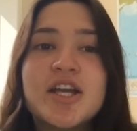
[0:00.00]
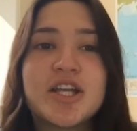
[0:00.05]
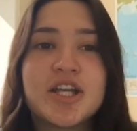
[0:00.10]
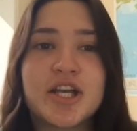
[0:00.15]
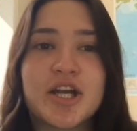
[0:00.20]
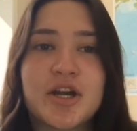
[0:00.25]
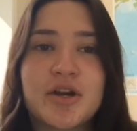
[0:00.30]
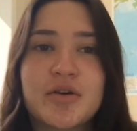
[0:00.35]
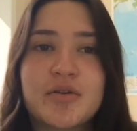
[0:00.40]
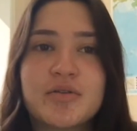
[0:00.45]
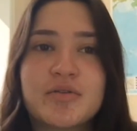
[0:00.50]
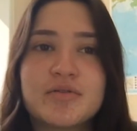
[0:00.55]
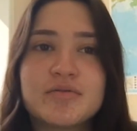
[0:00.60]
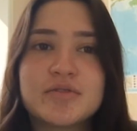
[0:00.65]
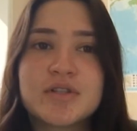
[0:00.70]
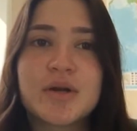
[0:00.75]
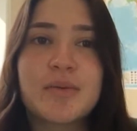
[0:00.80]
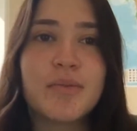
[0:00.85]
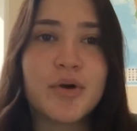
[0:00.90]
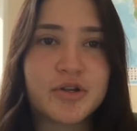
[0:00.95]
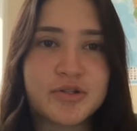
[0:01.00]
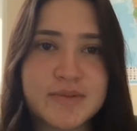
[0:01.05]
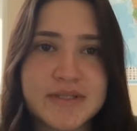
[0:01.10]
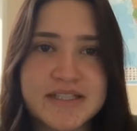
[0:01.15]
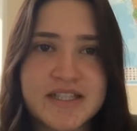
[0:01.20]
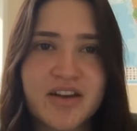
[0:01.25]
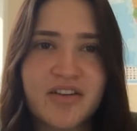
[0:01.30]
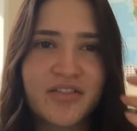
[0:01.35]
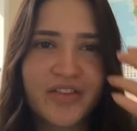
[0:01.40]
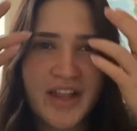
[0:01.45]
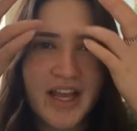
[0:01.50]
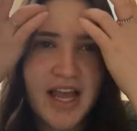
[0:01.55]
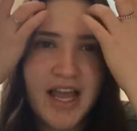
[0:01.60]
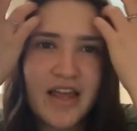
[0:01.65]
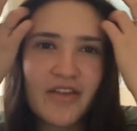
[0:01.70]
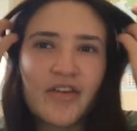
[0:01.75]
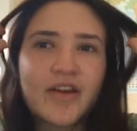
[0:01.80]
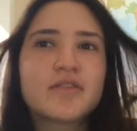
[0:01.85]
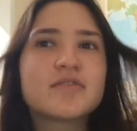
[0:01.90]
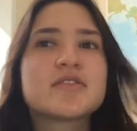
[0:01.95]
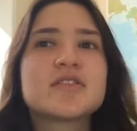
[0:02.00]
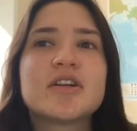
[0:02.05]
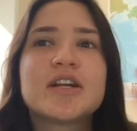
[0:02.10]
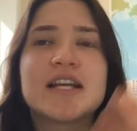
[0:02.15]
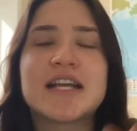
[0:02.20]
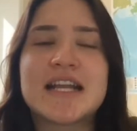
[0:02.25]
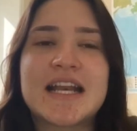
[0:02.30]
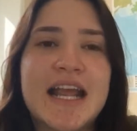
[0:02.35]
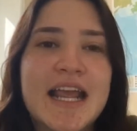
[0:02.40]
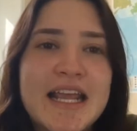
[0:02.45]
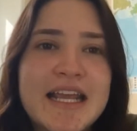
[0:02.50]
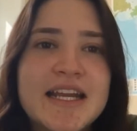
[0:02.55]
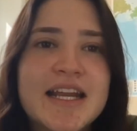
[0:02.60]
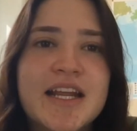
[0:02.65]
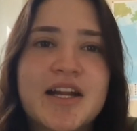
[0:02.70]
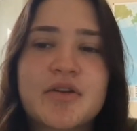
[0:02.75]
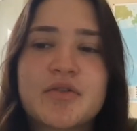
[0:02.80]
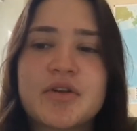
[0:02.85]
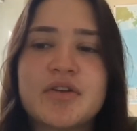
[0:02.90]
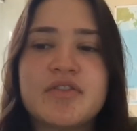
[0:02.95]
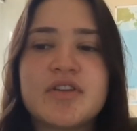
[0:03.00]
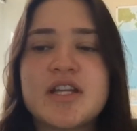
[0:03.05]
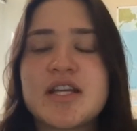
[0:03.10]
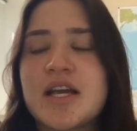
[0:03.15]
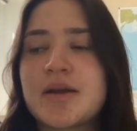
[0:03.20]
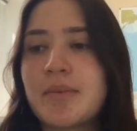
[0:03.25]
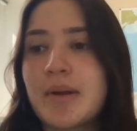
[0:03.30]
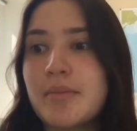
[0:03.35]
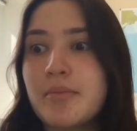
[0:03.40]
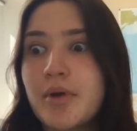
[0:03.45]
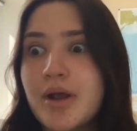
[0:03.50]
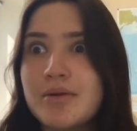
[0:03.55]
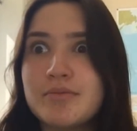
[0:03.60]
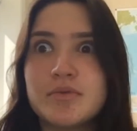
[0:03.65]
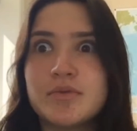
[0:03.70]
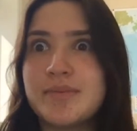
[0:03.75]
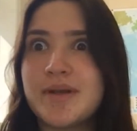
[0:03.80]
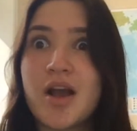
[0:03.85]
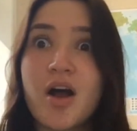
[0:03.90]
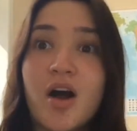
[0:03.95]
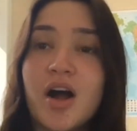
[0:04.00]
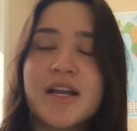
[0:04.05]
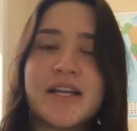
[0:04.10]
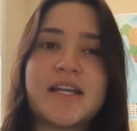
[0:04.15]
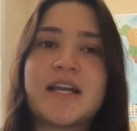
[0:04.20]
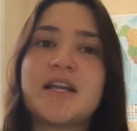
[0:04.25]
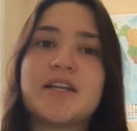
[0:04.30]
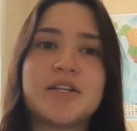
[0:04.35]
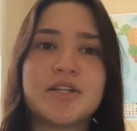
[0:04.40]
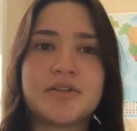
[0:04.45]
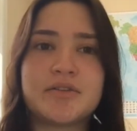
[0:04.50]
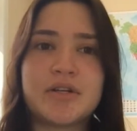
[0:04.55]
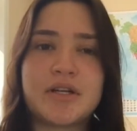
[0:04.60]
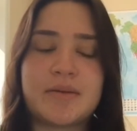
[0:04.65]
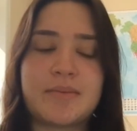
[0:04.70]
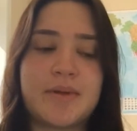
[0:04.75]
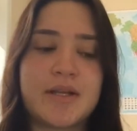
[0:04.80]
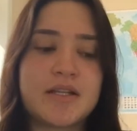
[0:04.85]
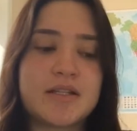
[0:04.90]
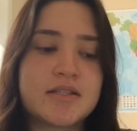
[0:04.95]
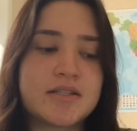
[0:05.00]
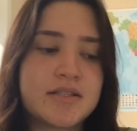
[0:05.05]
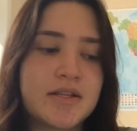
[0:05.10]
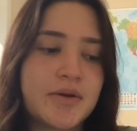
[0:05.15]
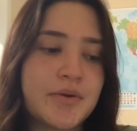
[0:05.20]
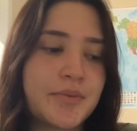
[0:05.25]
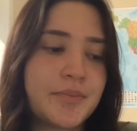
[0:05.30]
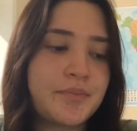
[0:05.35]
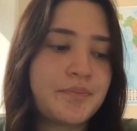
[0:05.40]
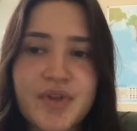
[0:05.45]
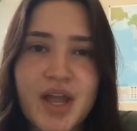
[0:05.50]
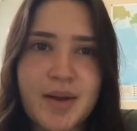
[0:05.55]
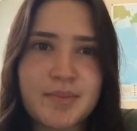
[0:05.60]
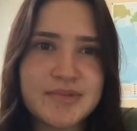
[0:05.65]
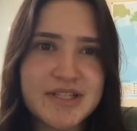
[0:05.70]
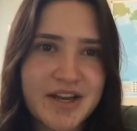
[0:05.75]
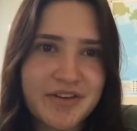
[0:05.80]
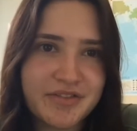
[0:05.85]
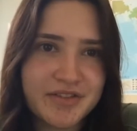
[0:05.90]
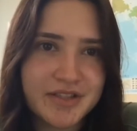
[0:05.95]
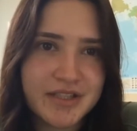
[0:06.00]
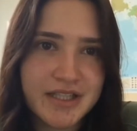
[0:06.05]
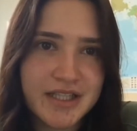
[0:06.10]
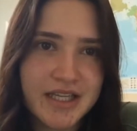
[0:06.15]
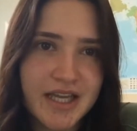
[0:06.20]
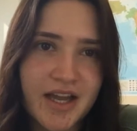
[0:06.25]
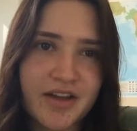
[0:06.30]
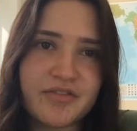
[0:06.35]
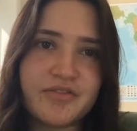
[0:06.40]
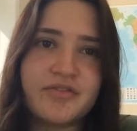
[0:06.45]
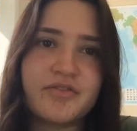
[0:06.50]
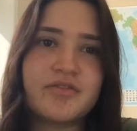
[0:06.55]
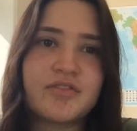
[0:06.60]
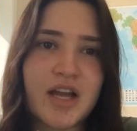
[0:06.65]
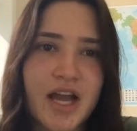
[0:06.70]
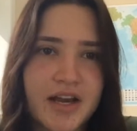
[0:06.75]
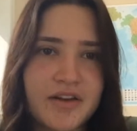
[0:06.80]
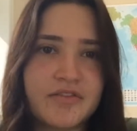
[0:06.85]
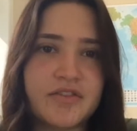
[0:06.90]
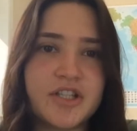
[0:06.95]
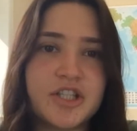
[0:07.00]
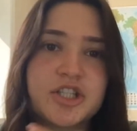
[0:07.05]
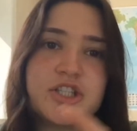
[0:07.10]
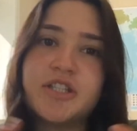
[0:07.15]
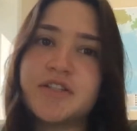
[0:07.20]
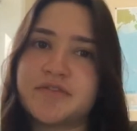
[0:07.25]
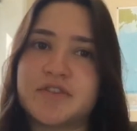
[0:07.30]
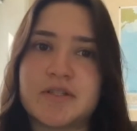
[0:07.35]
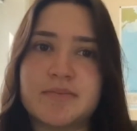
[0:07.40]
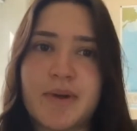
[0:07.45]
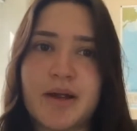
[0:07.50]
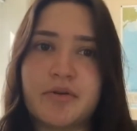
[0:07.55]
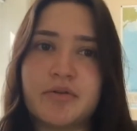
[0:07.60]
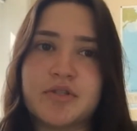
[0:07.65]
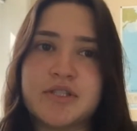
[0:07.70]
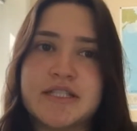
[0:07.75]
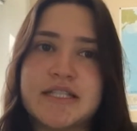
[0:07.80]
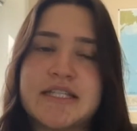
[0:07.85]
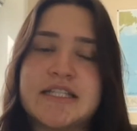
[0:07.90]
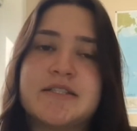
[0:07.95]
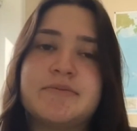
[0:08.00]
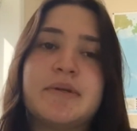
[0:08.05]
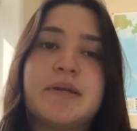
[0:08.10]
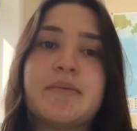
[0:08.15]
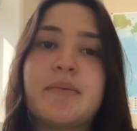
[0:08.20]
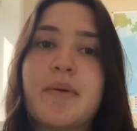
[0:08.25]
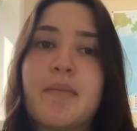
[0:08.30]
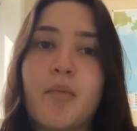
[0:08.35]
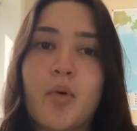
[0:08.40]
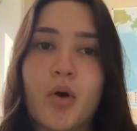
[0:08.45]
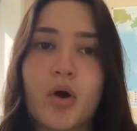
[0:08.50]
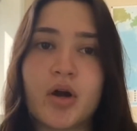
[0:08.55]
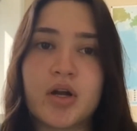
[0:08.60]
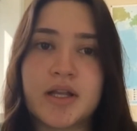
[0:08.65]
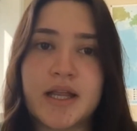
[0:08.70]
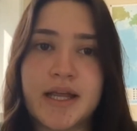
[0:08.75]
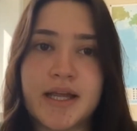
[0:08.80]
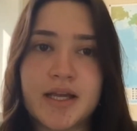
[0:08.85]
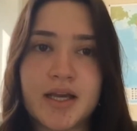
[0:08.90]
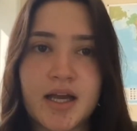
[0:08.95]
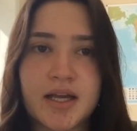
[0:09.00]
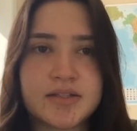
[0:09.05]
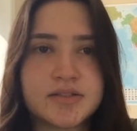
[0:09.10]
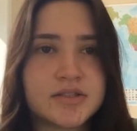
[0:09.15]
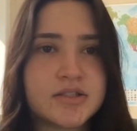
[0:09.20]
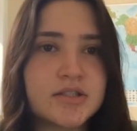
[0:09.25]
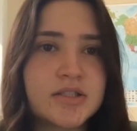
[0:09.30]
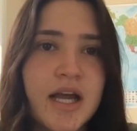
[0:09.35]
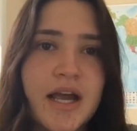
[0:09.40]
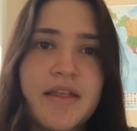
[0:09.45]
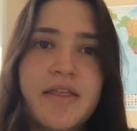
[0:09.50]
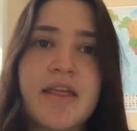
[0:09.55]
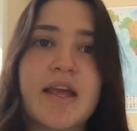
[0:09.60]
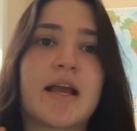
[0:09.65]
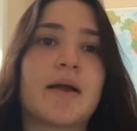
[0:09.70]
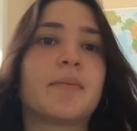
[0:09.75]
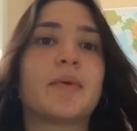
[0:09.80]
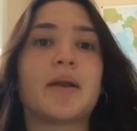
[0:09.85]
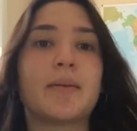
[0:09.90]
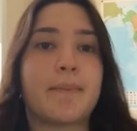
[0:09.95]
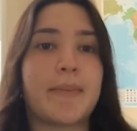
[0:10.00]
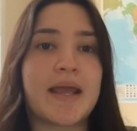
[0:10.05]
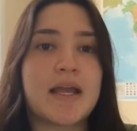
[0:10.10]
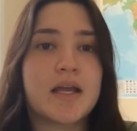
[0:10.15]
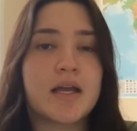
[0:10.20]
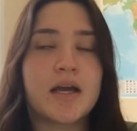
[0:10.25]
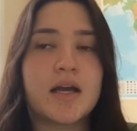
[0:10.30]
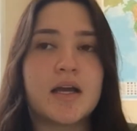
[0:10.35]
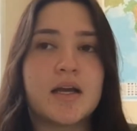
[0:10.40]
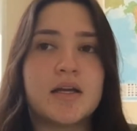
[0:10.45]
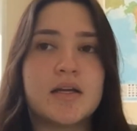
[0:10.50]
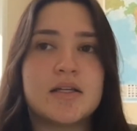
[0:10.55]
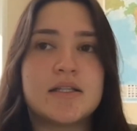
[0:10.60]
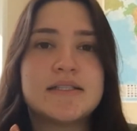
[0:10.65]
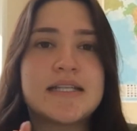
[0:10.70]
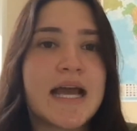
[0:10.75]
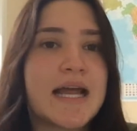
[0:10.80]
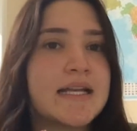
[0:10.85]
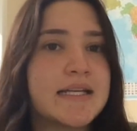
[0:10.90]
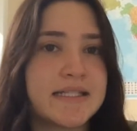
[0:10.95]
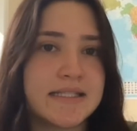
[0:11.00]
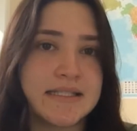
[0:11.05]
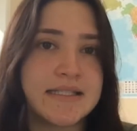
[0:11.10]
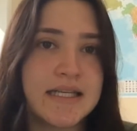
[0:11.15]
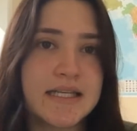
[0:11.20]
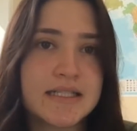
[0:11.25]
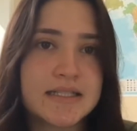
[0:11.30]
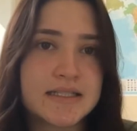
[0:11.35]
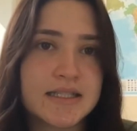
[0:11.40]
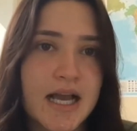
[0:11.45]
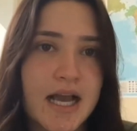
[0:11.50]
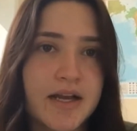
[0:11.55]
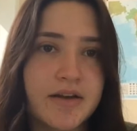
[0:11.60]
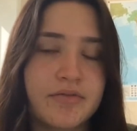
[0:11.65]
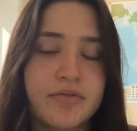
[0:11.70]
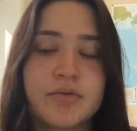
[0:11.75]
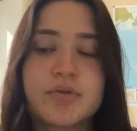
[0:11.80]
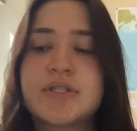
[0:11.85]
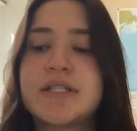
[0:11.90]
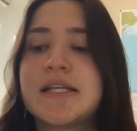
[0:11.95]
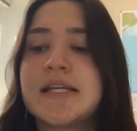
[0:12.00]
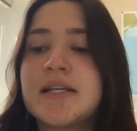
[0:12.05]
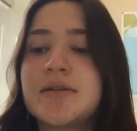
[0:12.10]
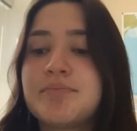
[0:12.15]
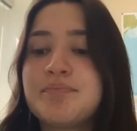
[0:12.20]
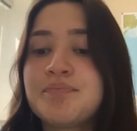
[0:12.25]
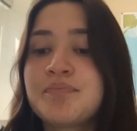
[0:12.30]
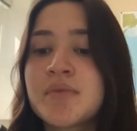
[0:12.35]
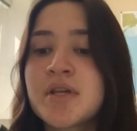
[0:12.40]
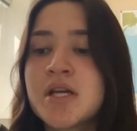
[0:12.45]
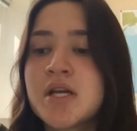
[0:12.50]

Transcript: you know, compose myself. Like, if I was starting at 8, I don't even think my brain would be on yet, you know what I mean? So I've kind of like shifted my routine to be a bit more like, I think I'm gonna make a 10 to 6 kind of routine,